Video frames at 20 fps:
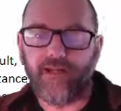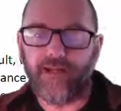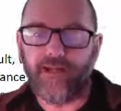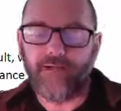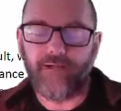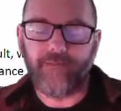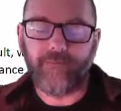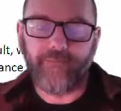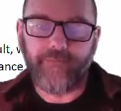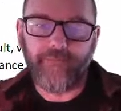
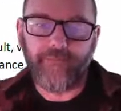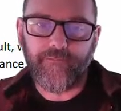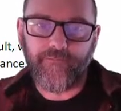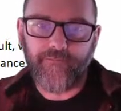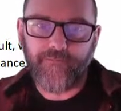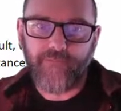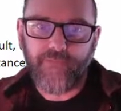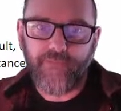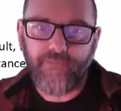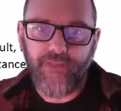
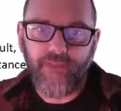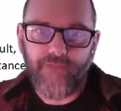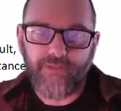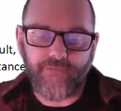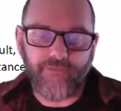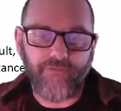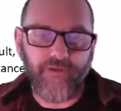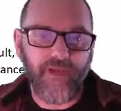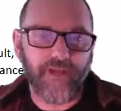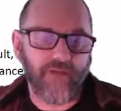
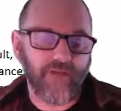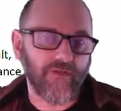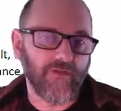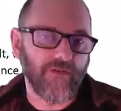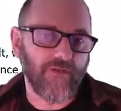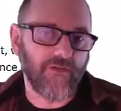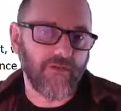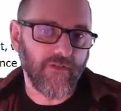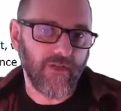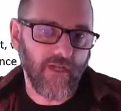a
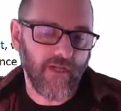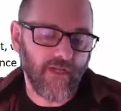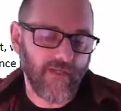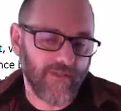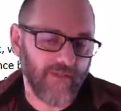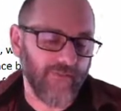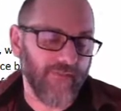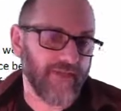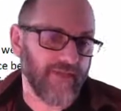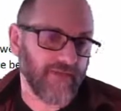good,
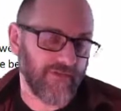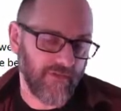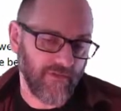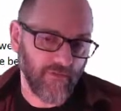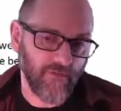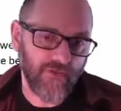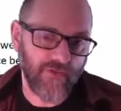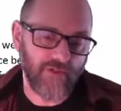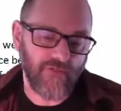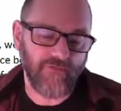the best
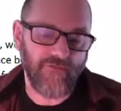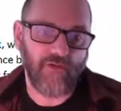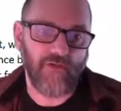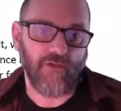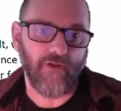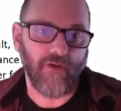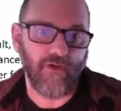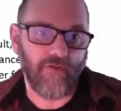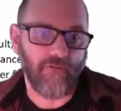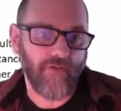solution of
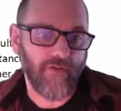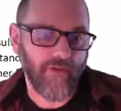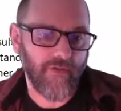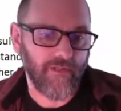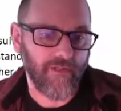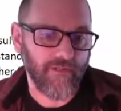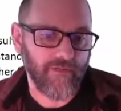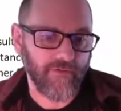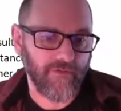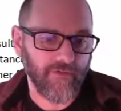all the
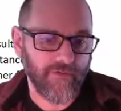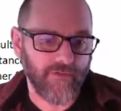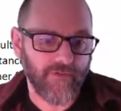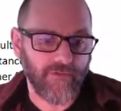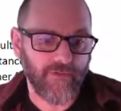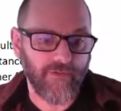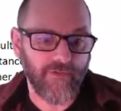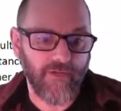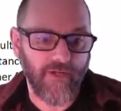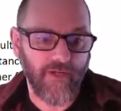clusterings
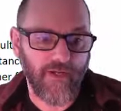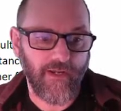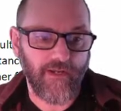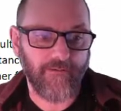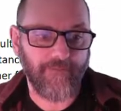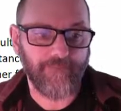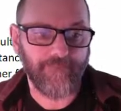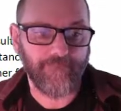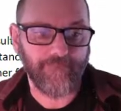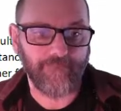that we
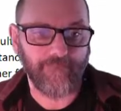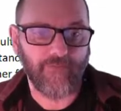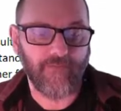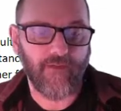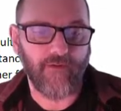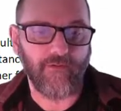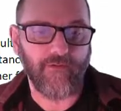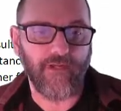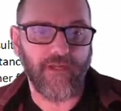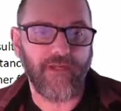tried.
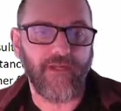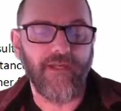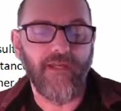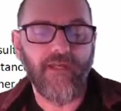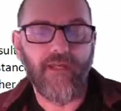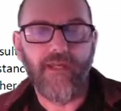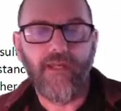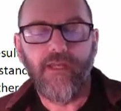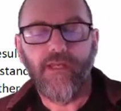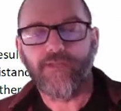Okay,
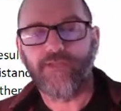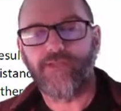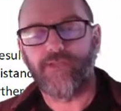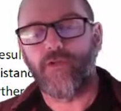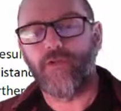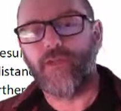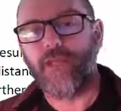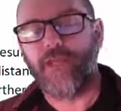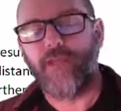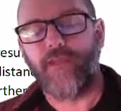
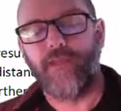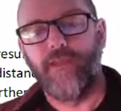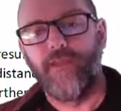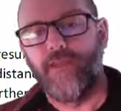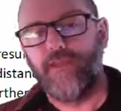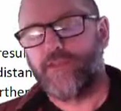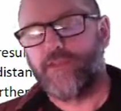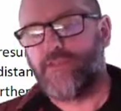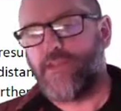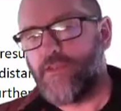so like
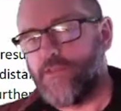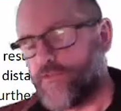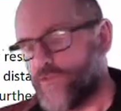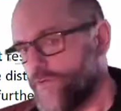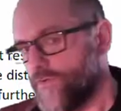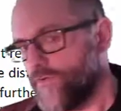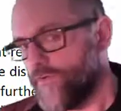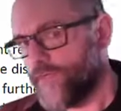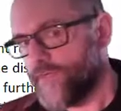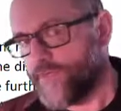say you
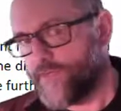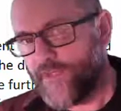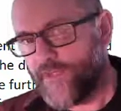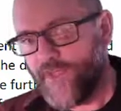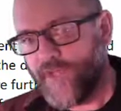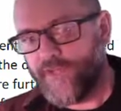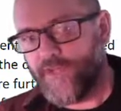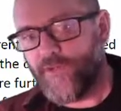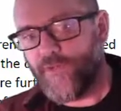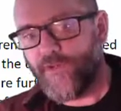do this
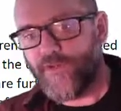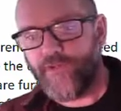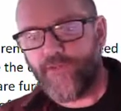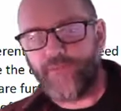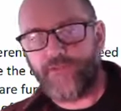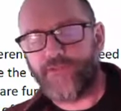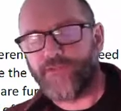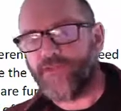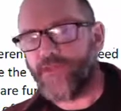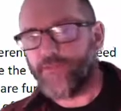and you end
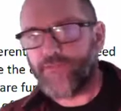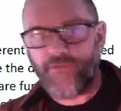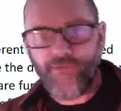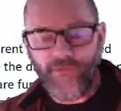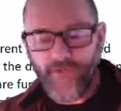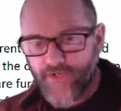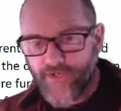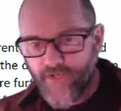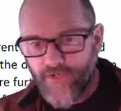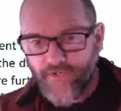up with a sum
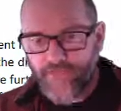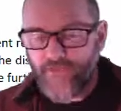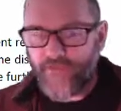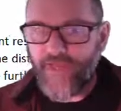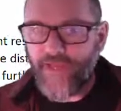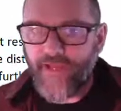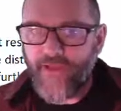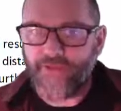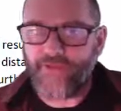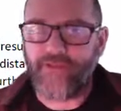squared error of
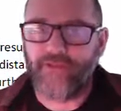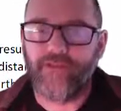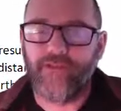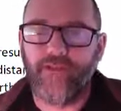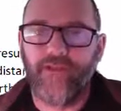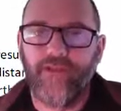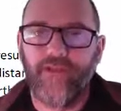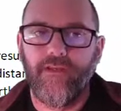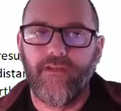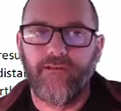
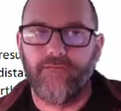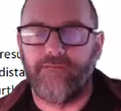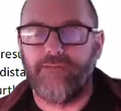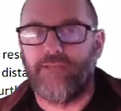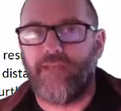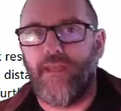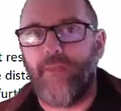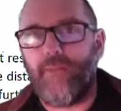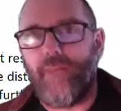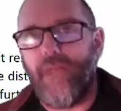1,000.
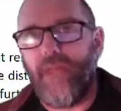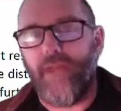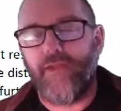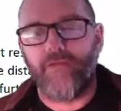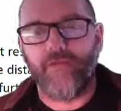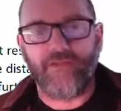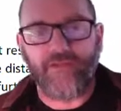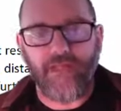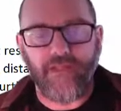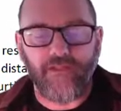Is that
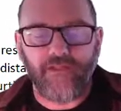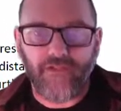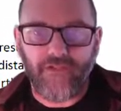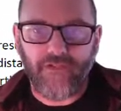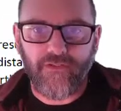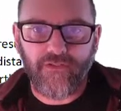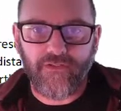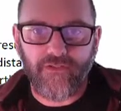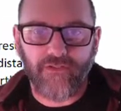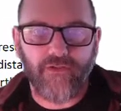bad or is that
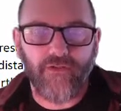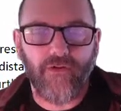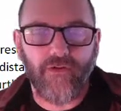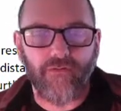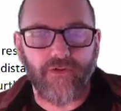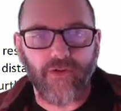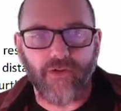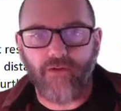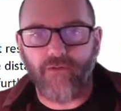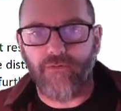good? You
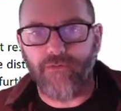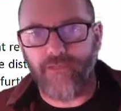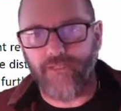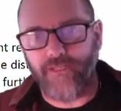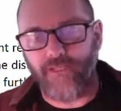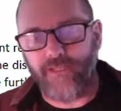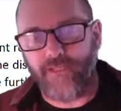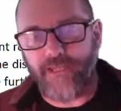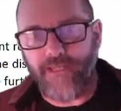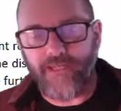don't know
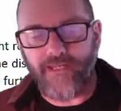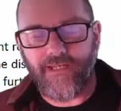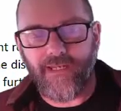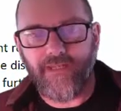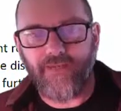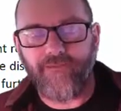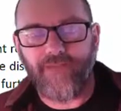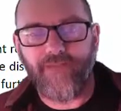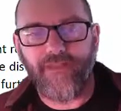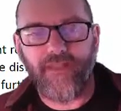really.
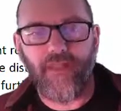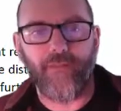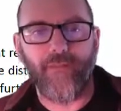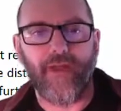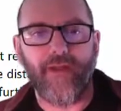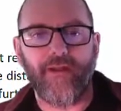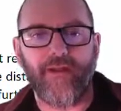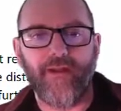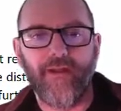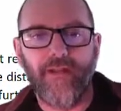And if you think
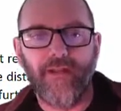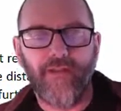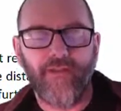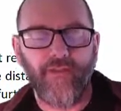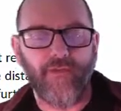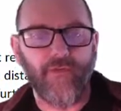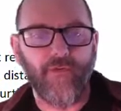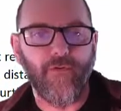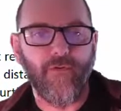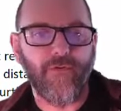about it,
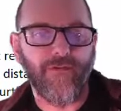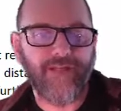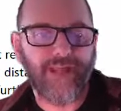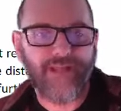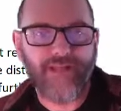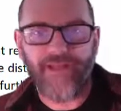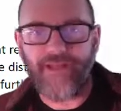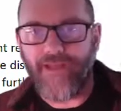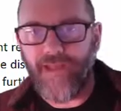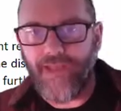the more
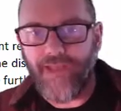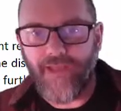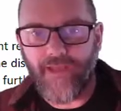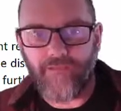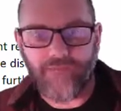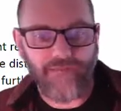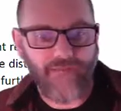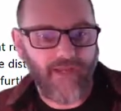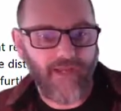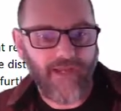data you
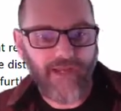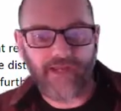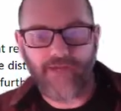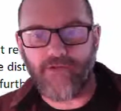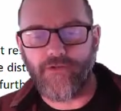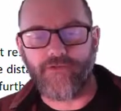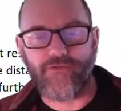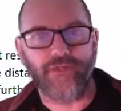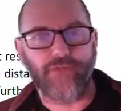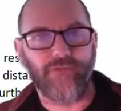have, the
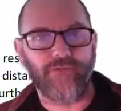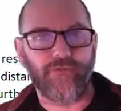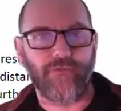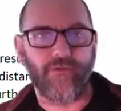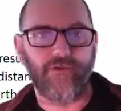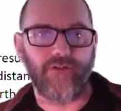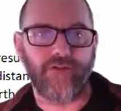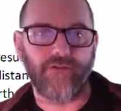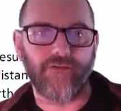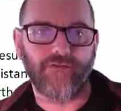higher your sum
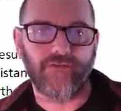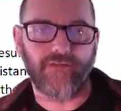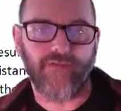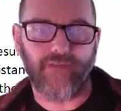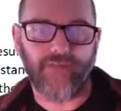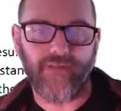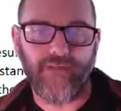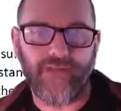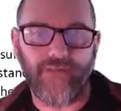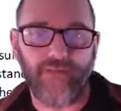squared error is
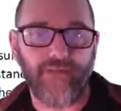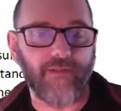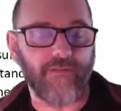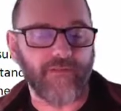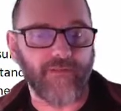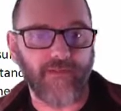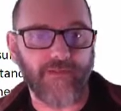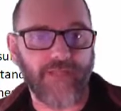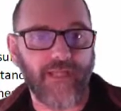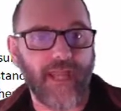going to be
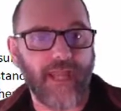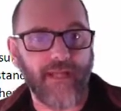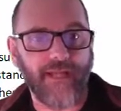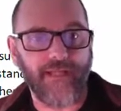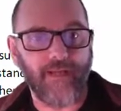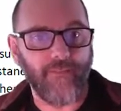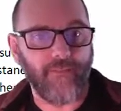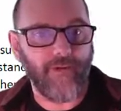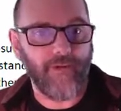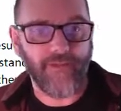because you're just
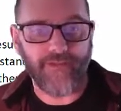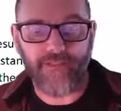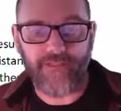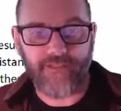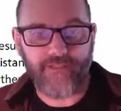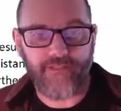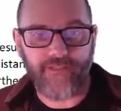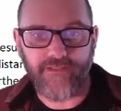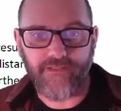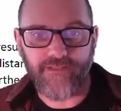adding up all the
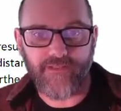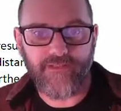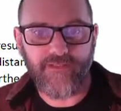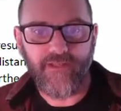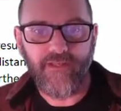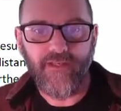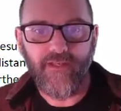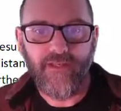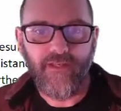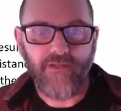
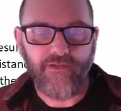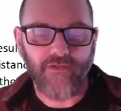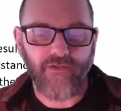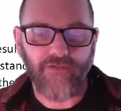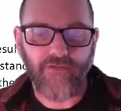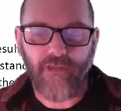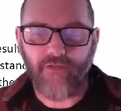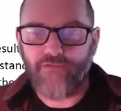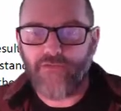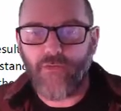distances. So
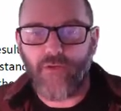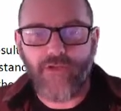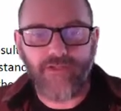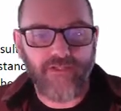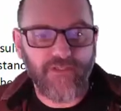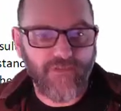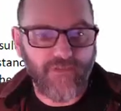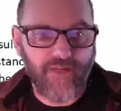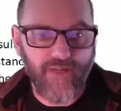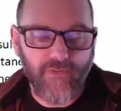if you have
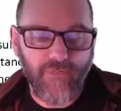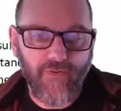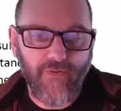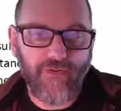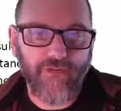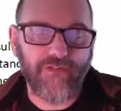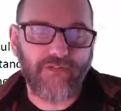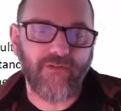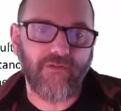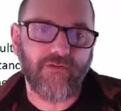twice as many
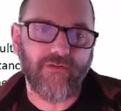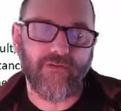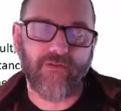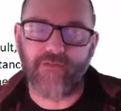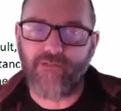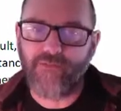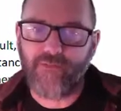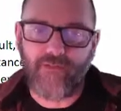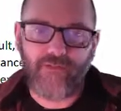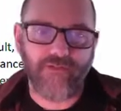points, you
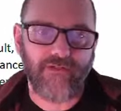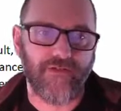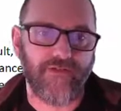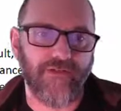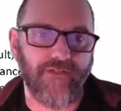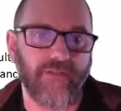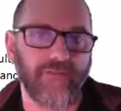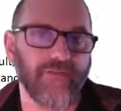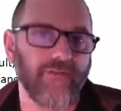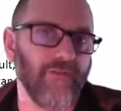should expect
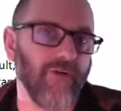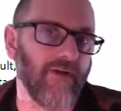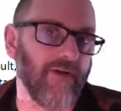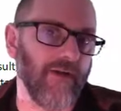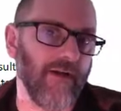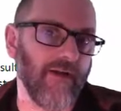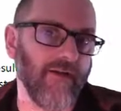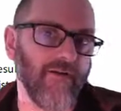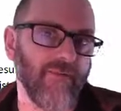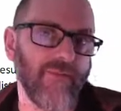your sum
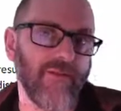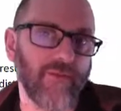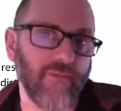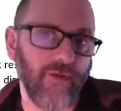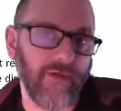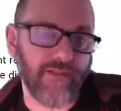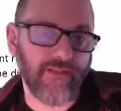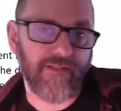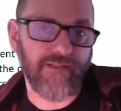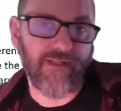squared error to be
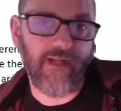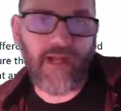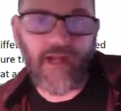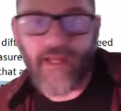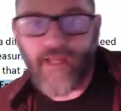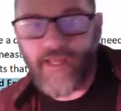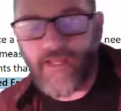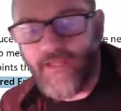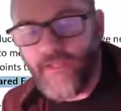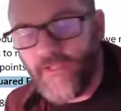twice as
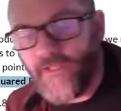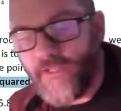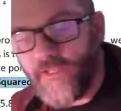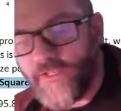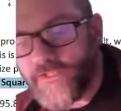high.